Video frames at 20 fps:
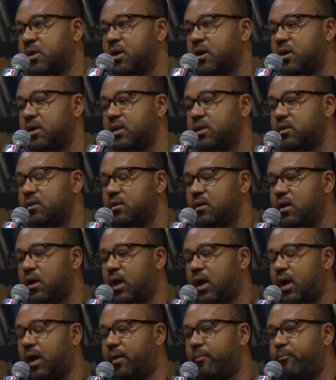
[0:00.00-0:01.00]
The Guardian.
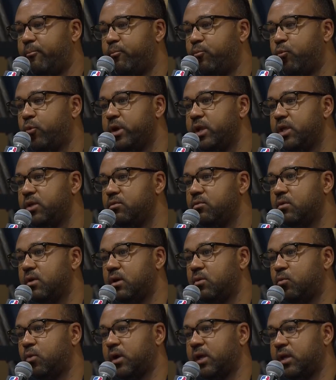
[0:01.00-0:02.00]
What are you
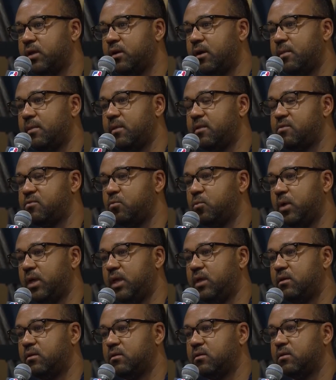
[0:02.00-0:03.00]
working on this
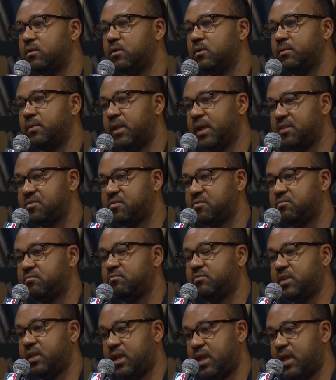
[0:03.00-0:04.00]
week,
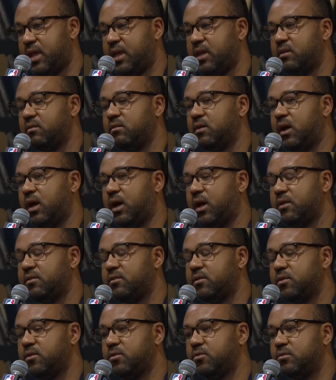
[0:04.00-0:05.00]
today,
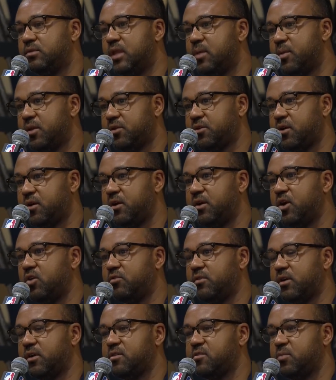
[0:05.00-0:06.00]
to limit
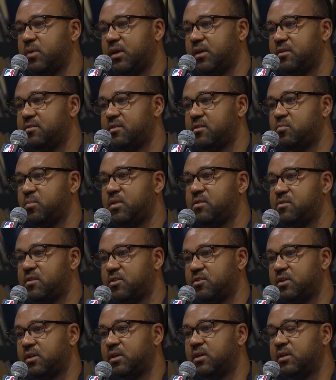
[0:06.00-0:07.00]
turnovers, because it's been such
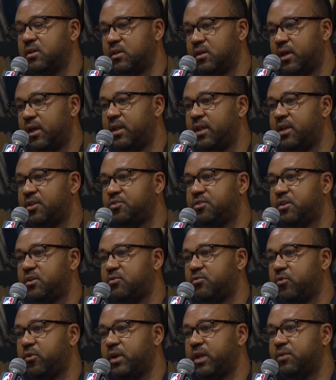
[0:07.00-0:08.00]
an issue
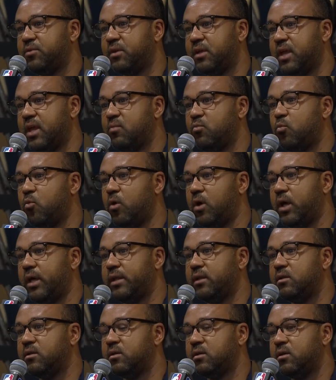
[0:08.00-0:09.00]
for you in game
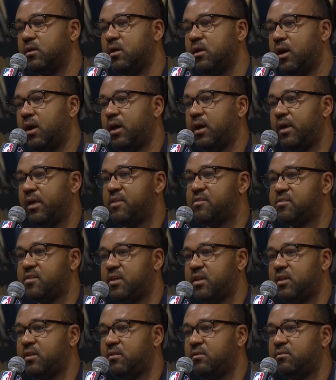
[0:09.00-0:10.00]
one? Is
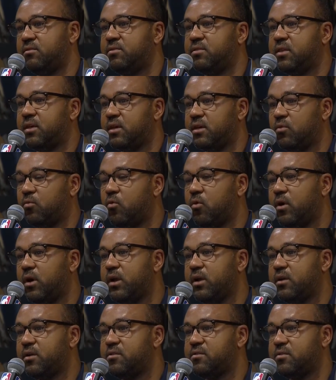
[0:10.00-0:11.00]
it the
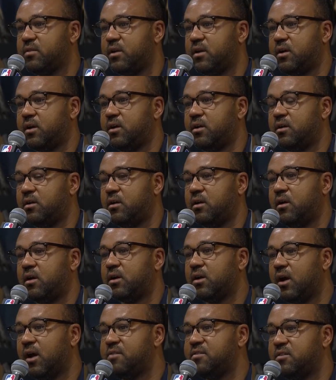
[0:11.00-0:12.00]
Warriors that are
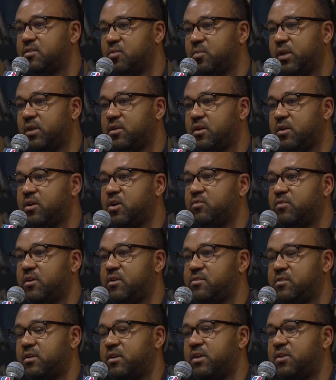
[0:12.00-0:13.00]
causing too many
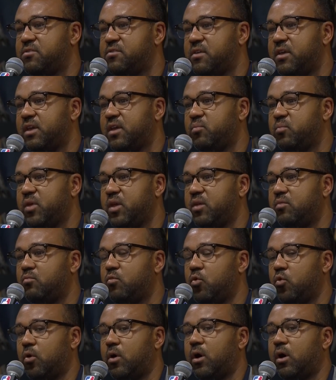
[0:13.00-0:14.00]
turnovers, or are you seeing it being
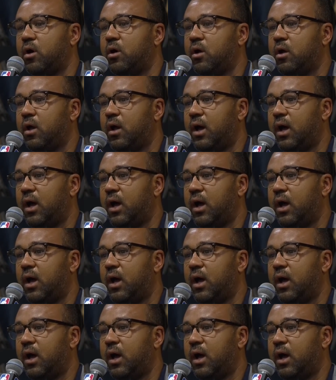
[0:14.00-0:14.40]
more